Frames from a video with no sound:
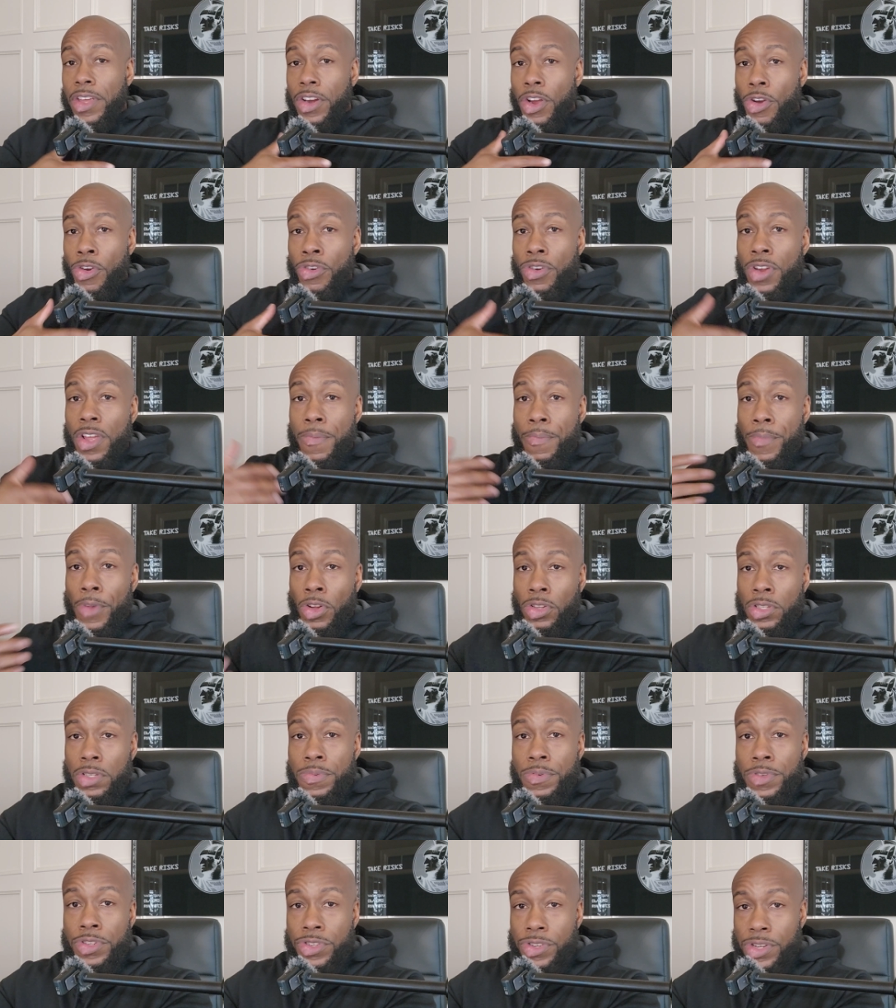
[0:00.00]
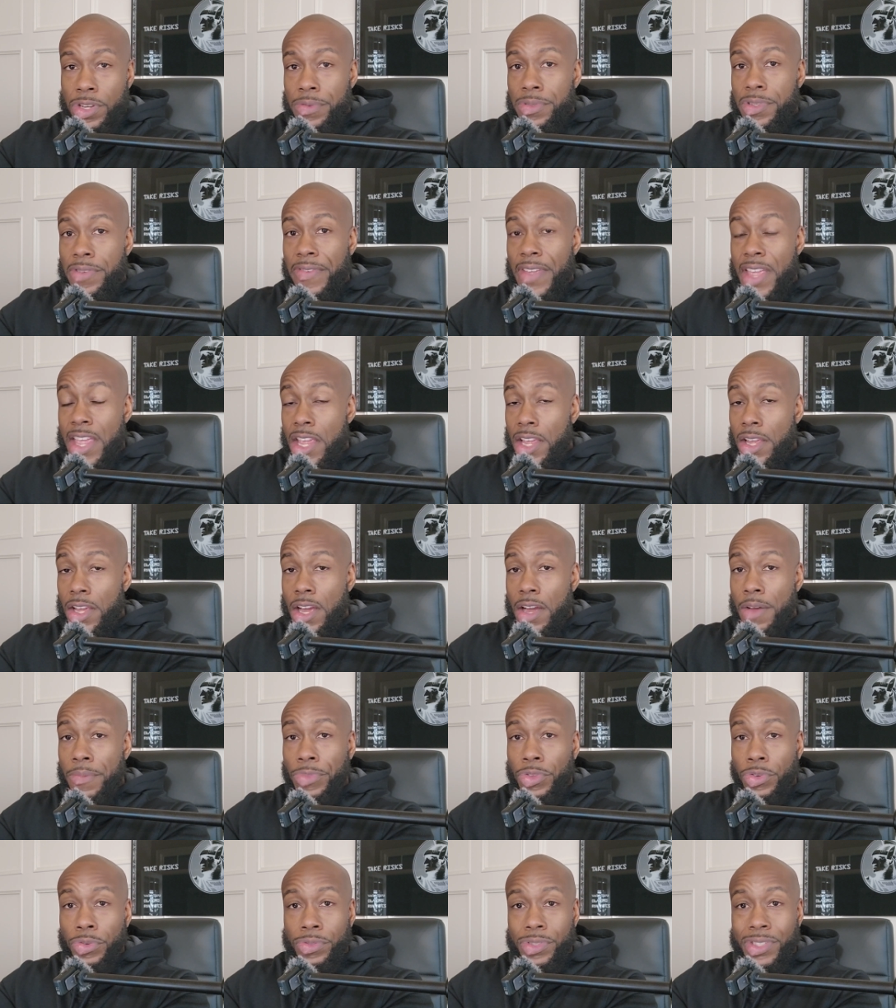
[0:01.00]
that earning multiple streams of
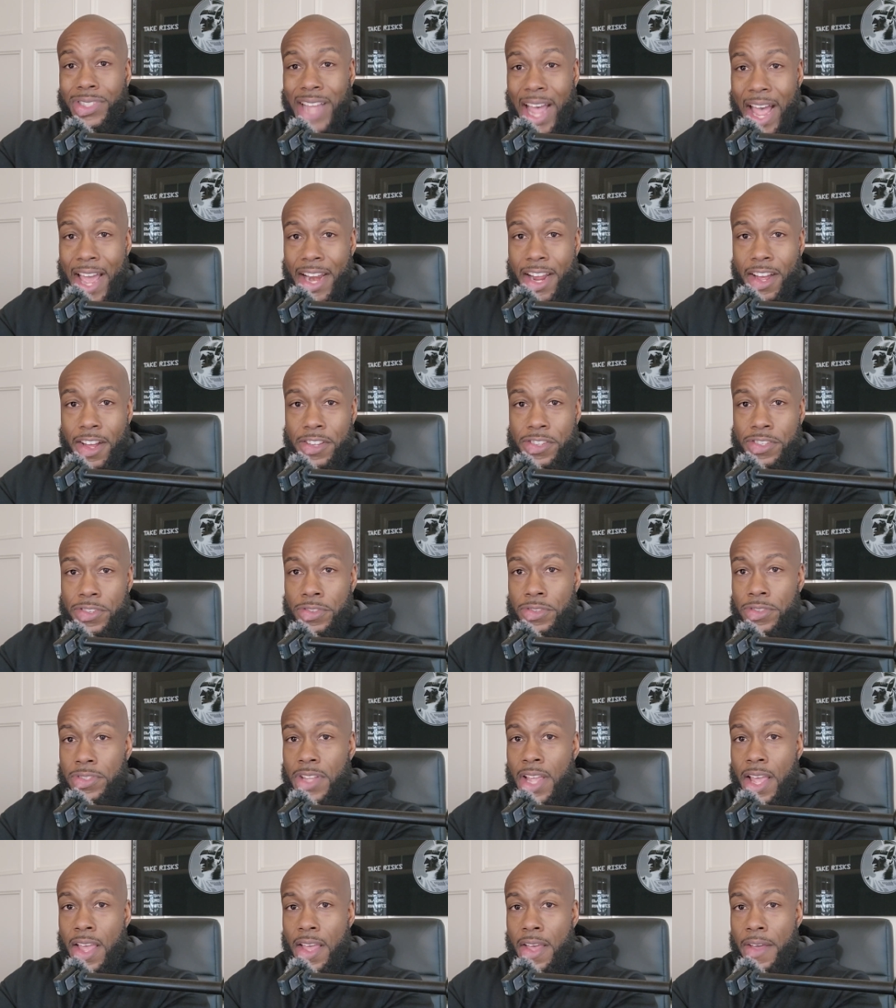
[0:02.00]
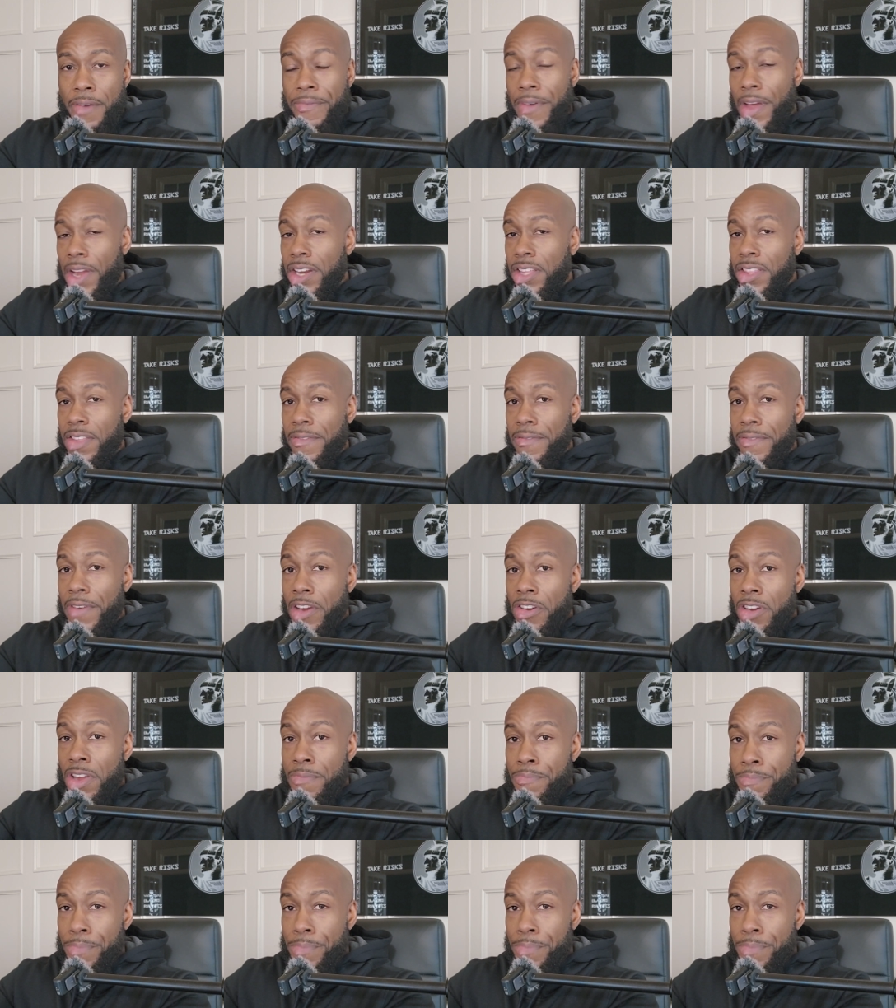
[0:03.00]
income through side hustles, finding the very